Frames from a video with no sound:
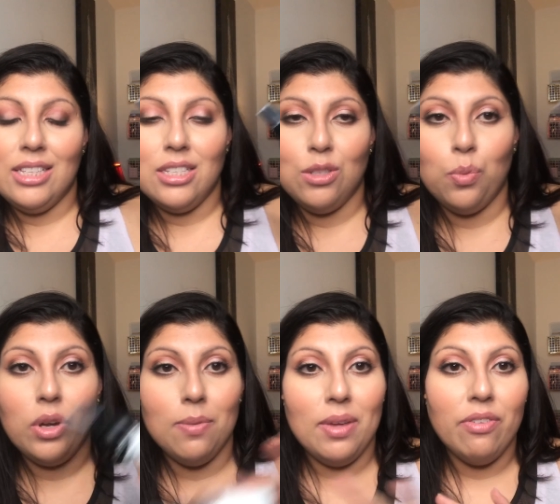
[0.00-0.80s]
This is
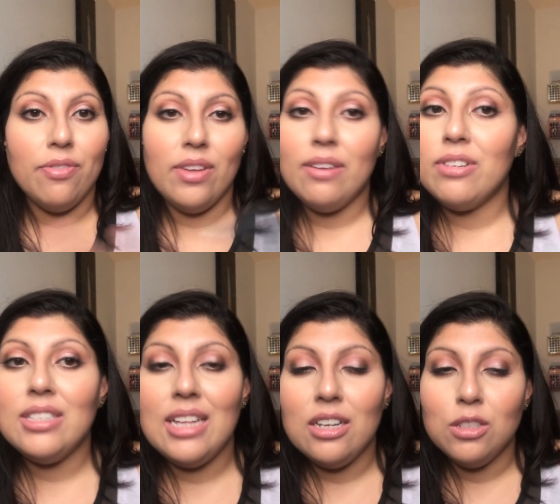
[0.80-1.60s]
one of my
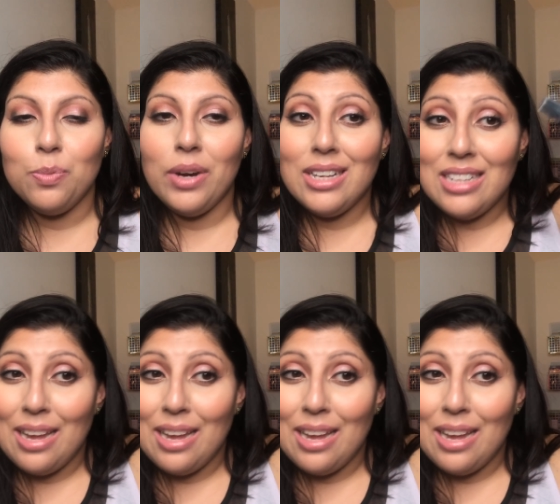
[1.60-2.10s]
favorite setting sprays.